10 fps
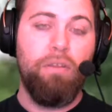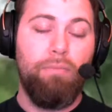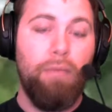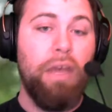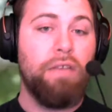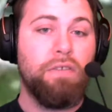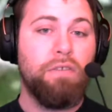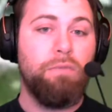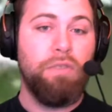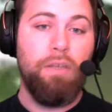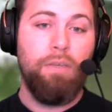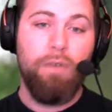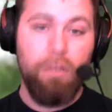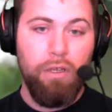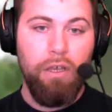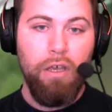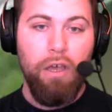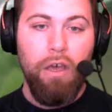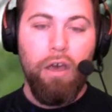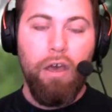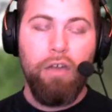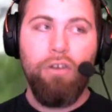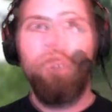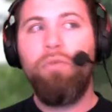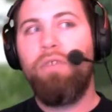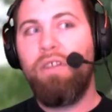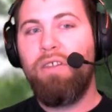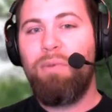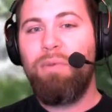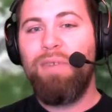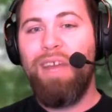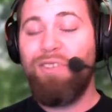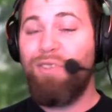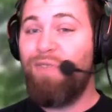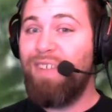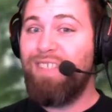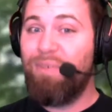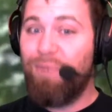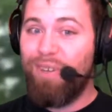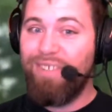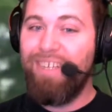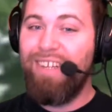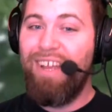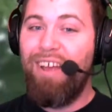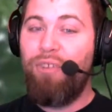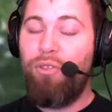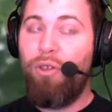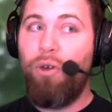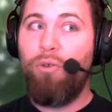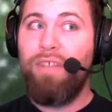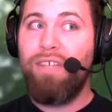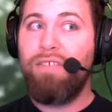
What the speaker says: mask specifically. I don't think they remember the actual face of the person, though this